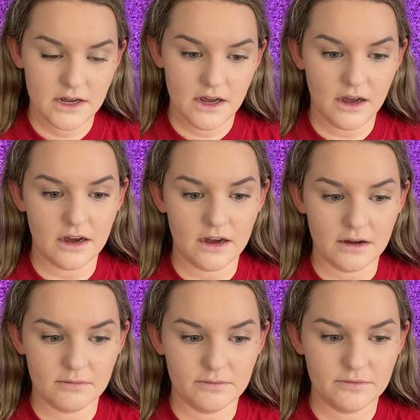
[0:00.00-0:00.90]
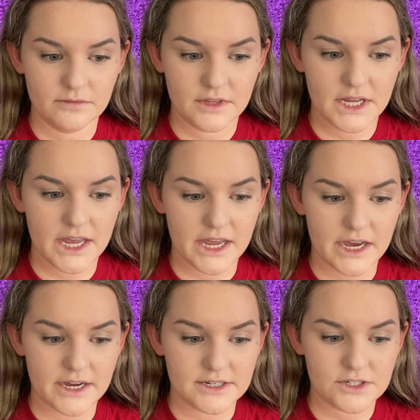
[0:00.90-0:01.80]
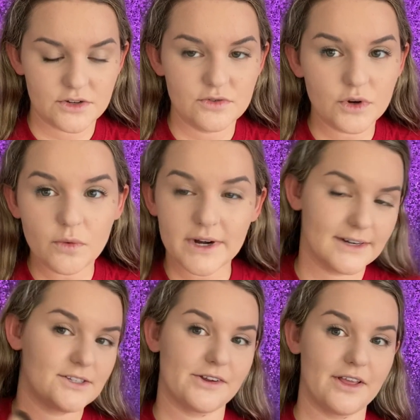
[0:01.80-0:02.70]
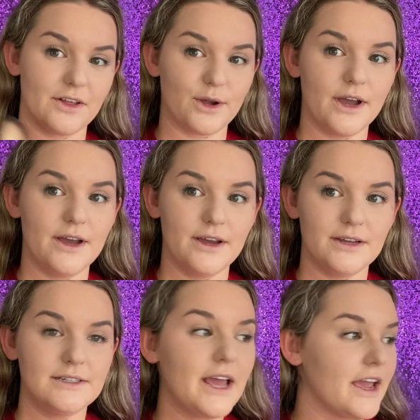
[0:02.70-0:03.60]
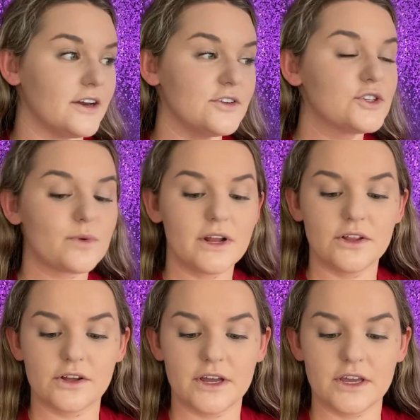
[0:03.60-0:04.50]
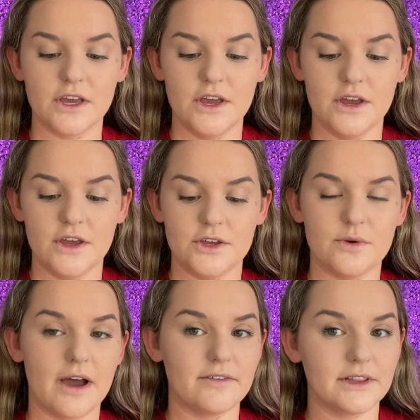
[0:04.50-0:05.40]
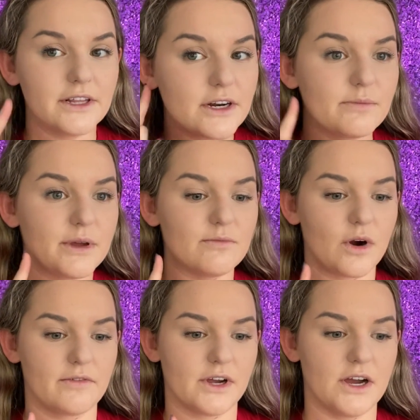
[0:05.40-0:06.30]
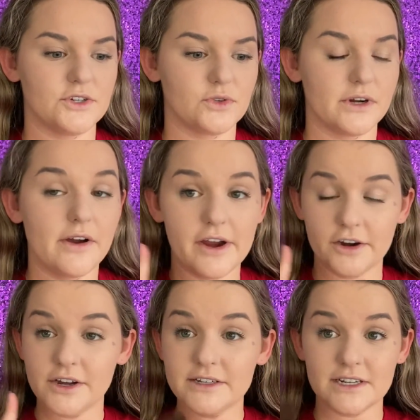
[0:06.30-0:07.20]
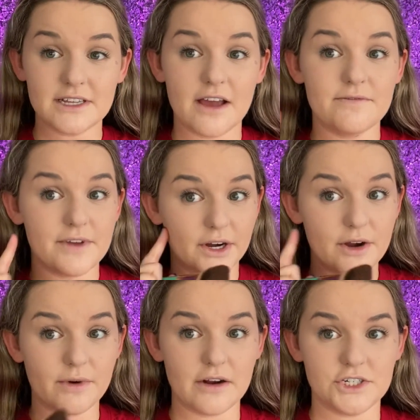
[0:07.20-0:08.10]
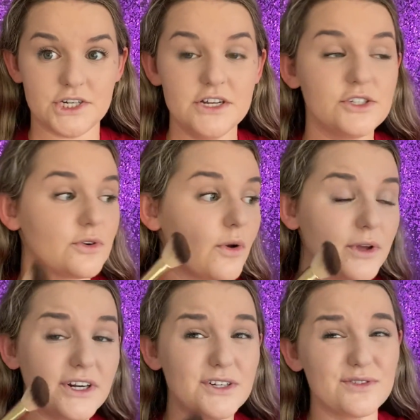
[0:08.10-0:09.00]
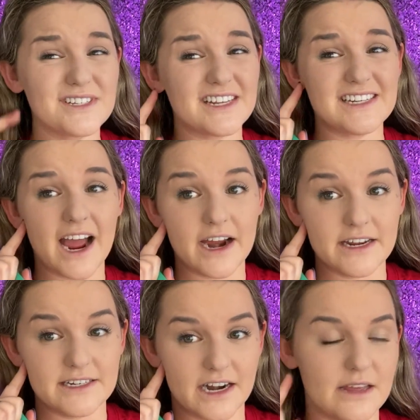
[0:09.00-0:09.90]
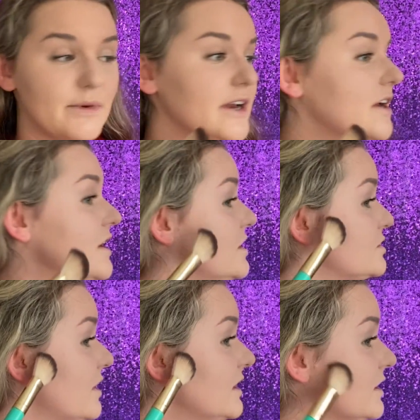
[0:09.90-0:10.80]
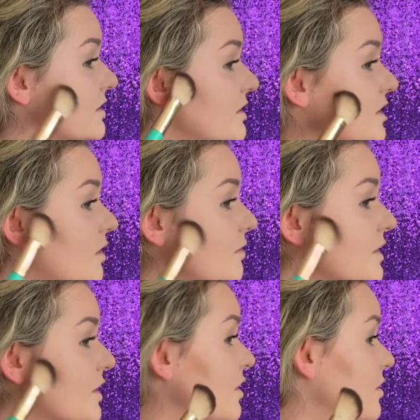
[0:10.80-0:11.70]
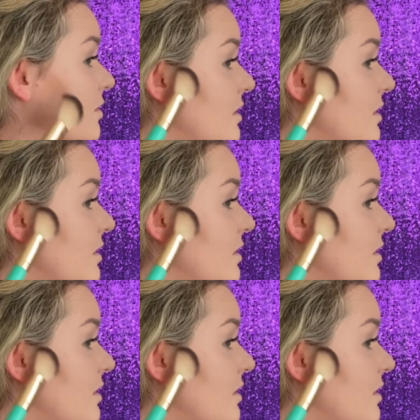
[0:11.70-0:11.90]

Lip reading: and so you don't want to necessarily look tan. You just want to look like you have a little bit more of a contour. Now Ariel does have very round cheeks, so you're only going to do this a tiny bit. So I literally only go,